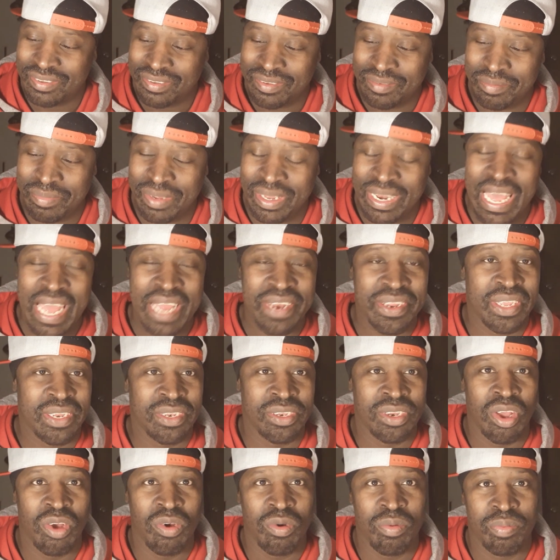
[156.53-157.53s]
But I didn't
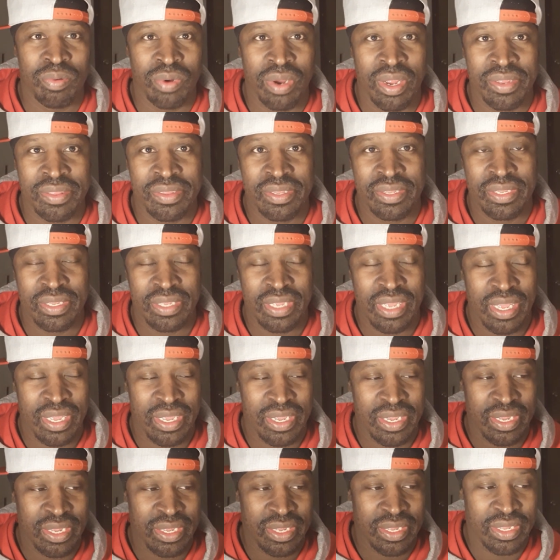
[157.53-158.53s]
know, brother,
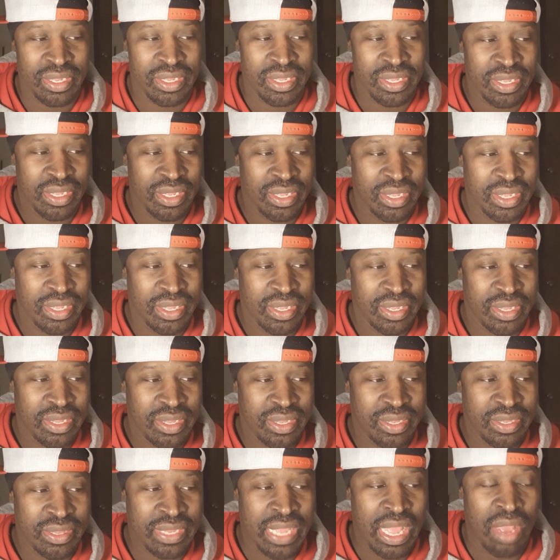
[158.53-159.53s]

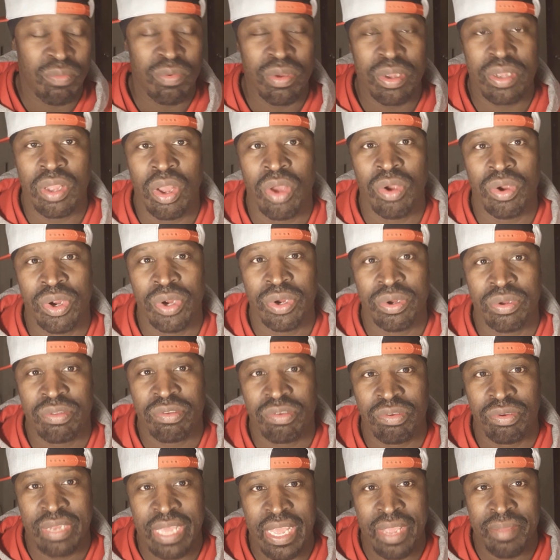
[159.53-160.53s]
that was gonna hurt
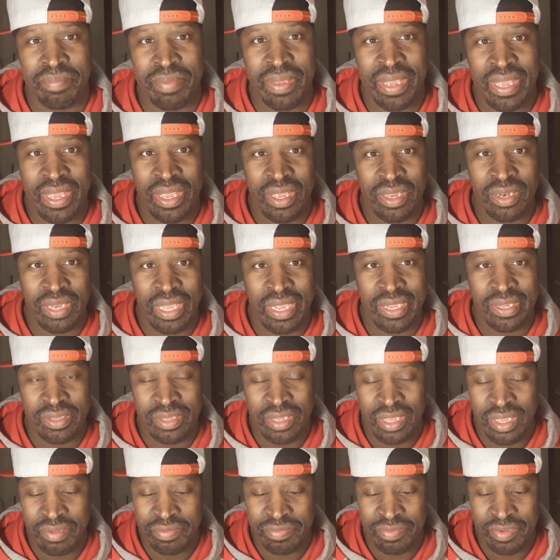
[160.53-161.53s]
you that bad like
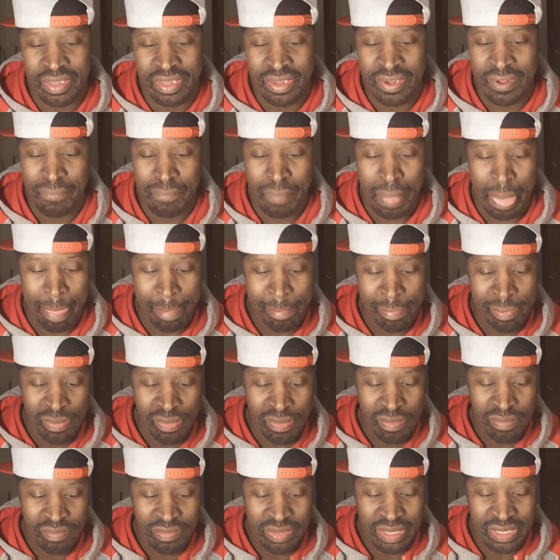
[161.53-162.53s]
that,
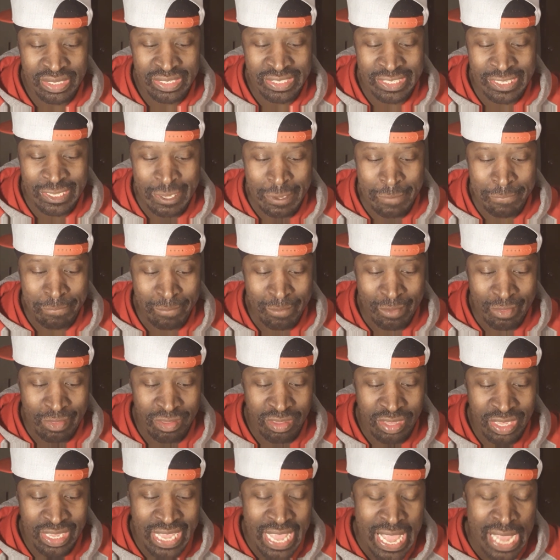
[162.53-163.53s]
fam. And
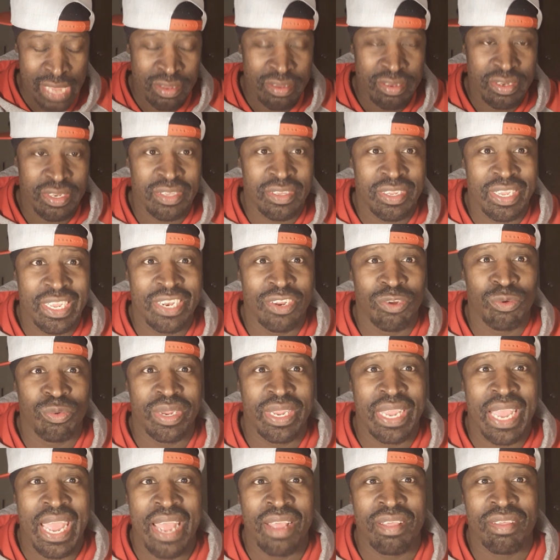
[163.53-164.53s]
he actually did a
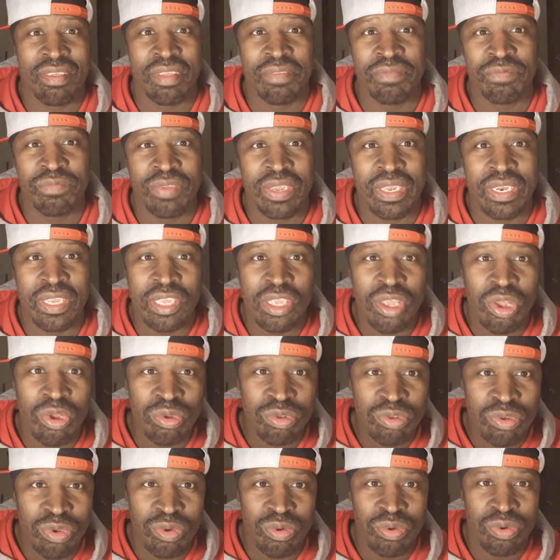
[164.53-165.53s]
reaction video
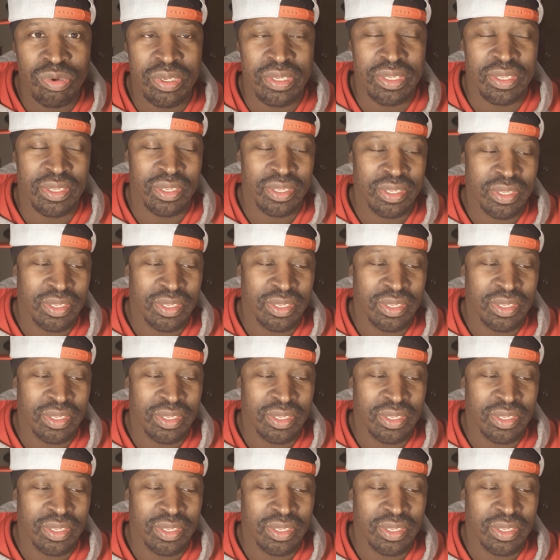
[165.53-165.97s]
to it.